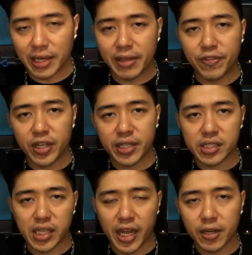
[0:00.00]
lever
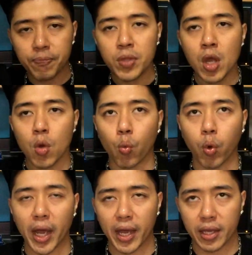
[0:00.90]
inside
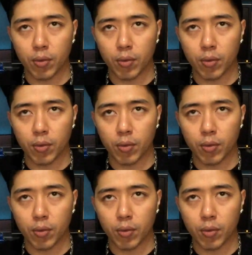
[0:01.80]
where